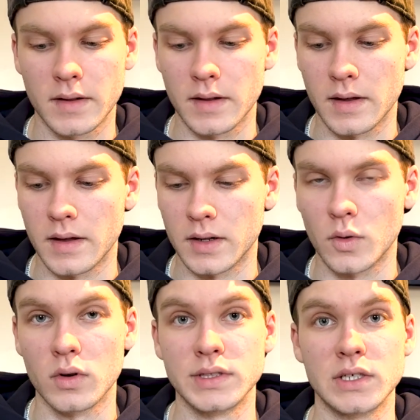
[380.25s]
and
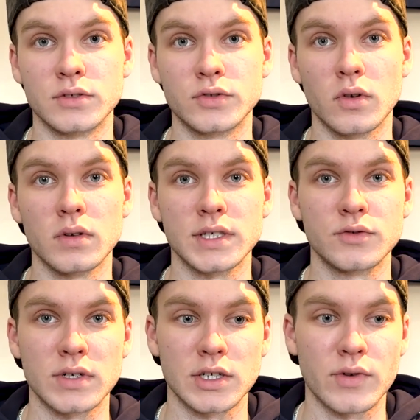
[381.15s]
quality control
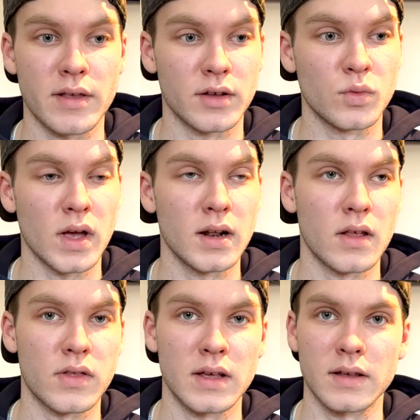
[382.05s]
is really great as well.
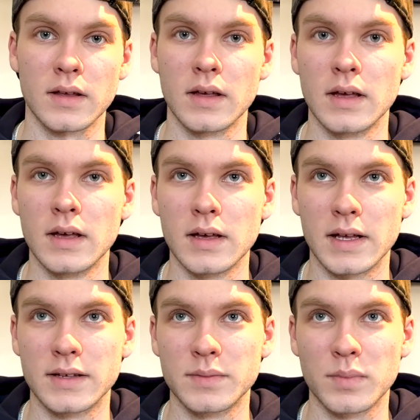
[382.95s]
I think
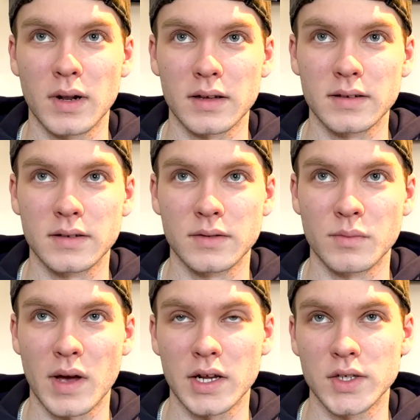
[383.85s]
it's plus
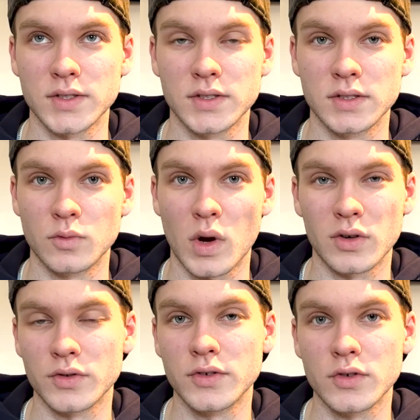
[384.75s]
minus
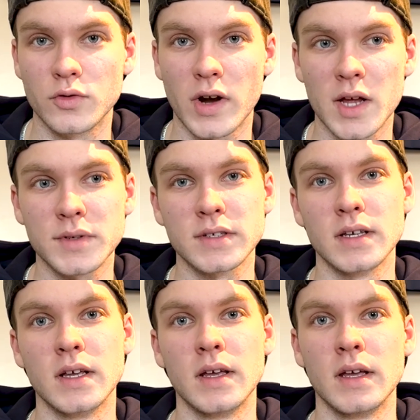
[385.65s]
one or two grams,
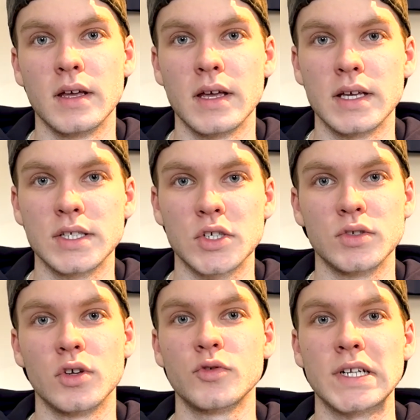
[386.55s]
uh, so
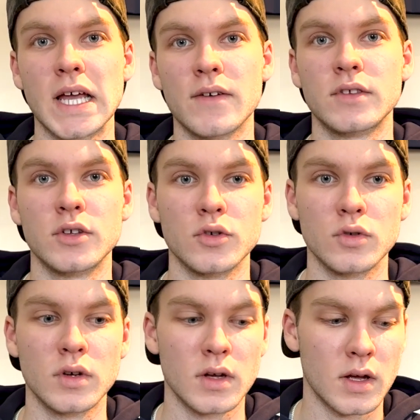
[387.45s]
you don't really have
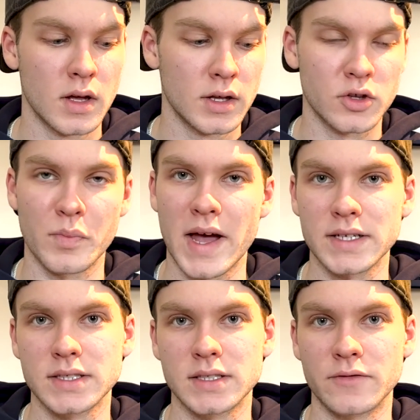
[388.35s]
to to
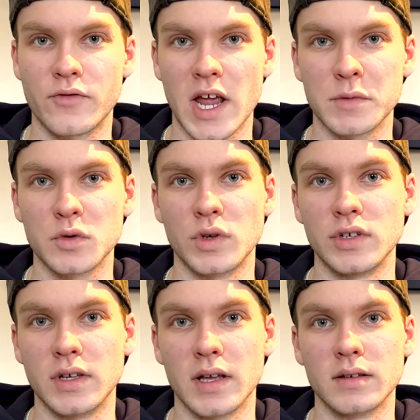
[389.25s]
match the frames when
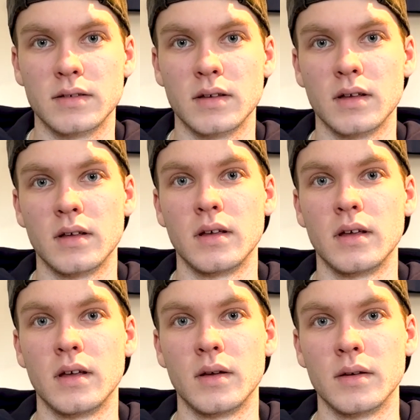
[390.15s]
you get
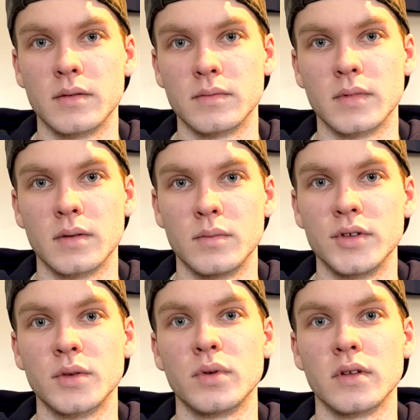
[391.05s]
uh,
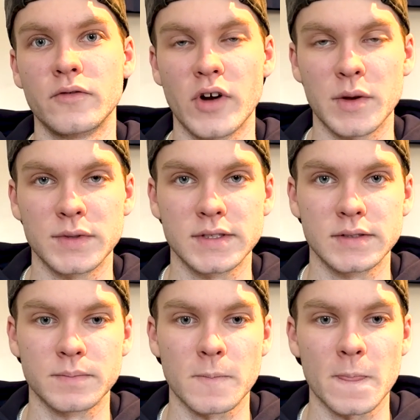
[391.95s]
multiple
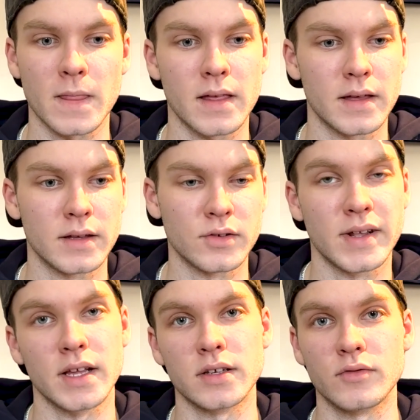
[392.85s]
frames. Uh, so
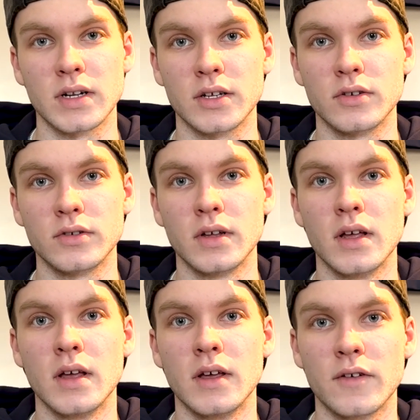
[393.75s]
that's a really good
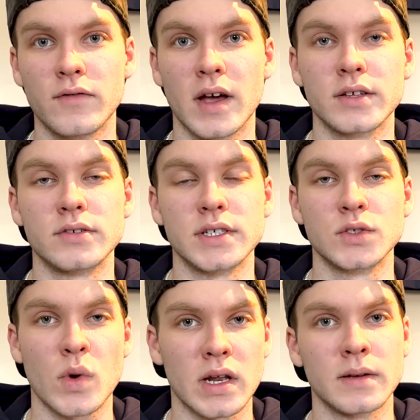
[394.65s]
factor
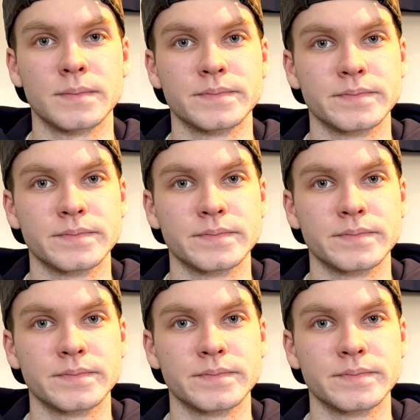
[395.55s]
as well.